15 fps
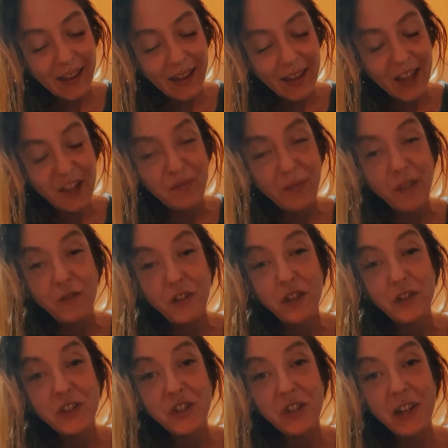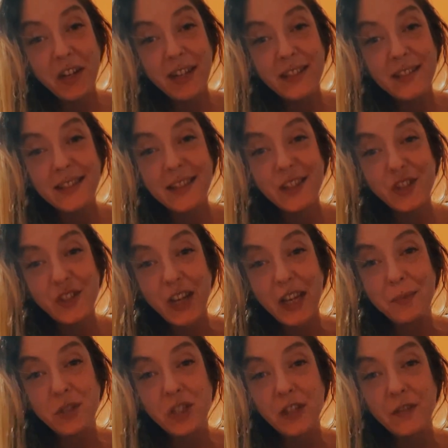If my future is the
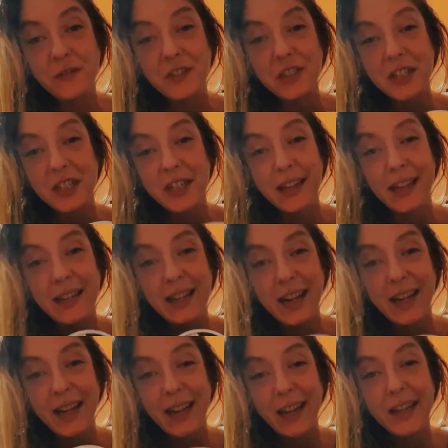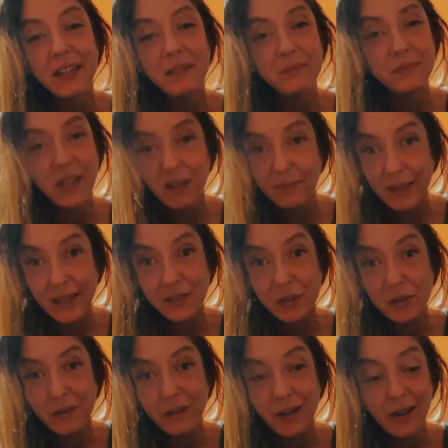shapeshifter and I am a
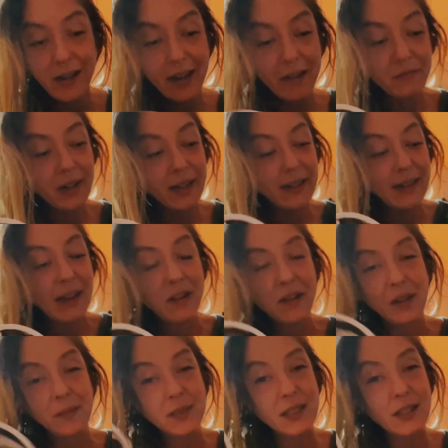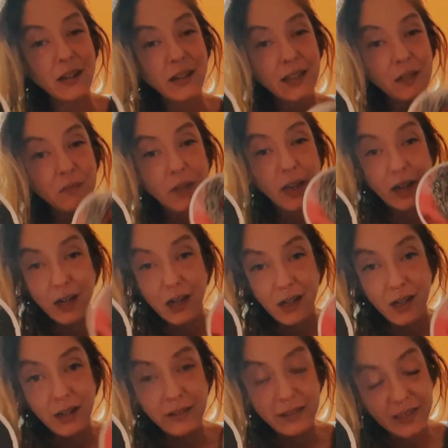mentor, and right now I'm stuck in my
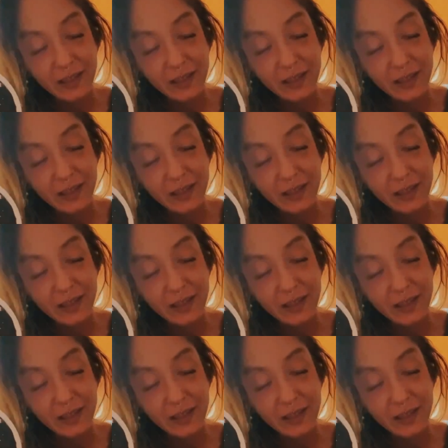heart,